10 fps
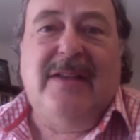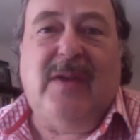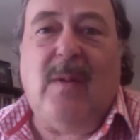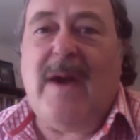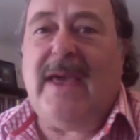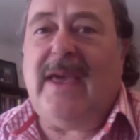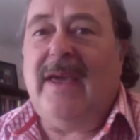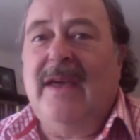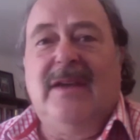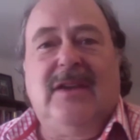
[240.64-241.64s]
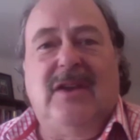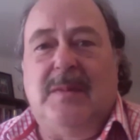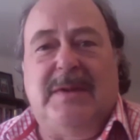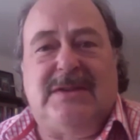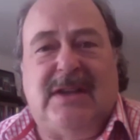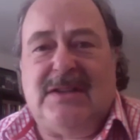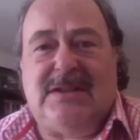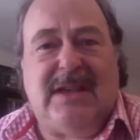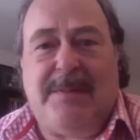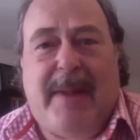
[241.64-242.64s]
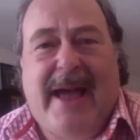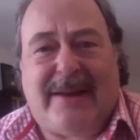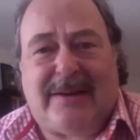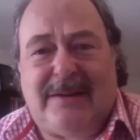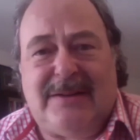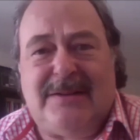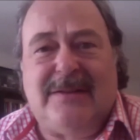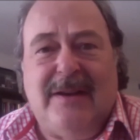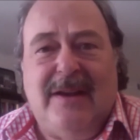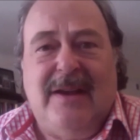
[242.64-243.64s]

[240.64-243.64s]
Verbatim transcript: the way humans can see patterns